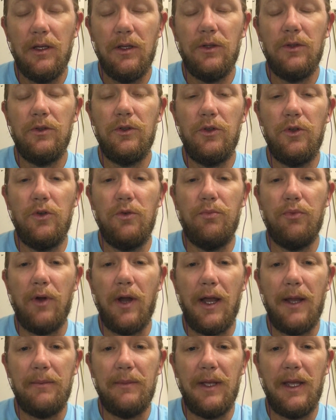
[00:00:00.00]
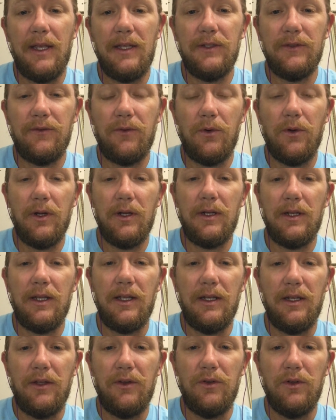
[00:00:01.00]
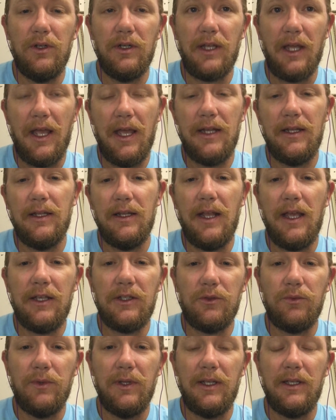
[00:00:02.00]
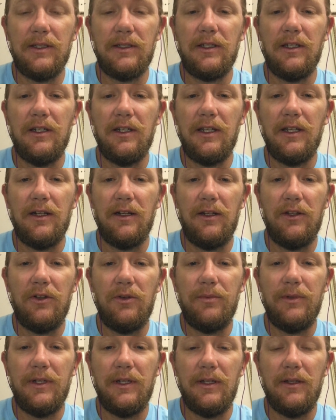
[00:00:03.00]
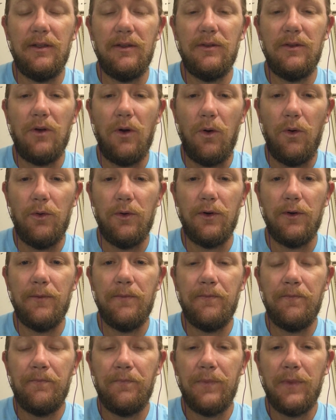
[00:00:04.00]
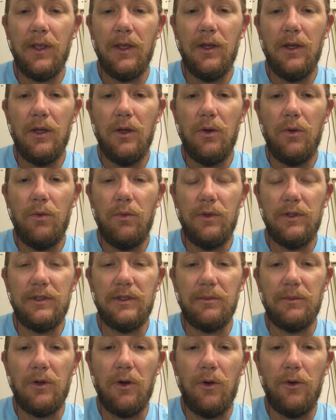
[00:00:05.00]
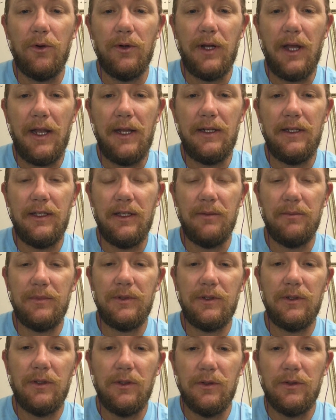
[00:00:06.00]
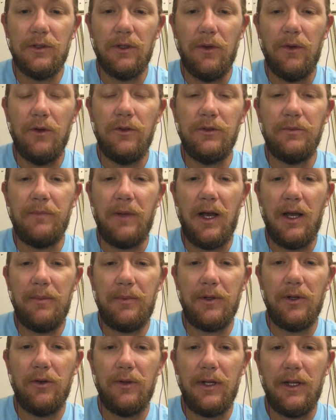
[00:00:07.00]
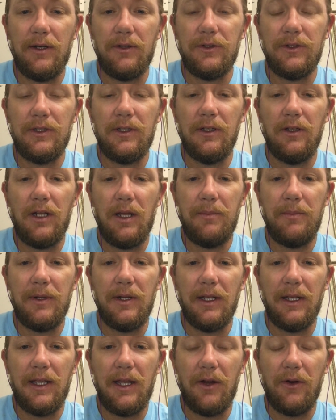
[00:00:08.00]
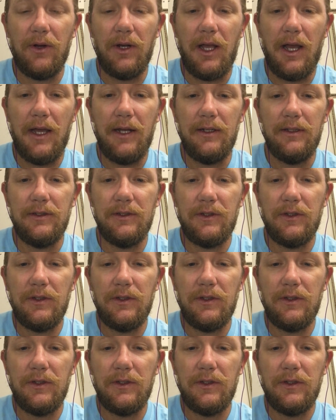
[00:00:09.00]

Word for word: two prime days for it. Then you look ahead to next week, it's going to get a little bit colder with some colder night temps. So those pompano that are still up in the Carolinas,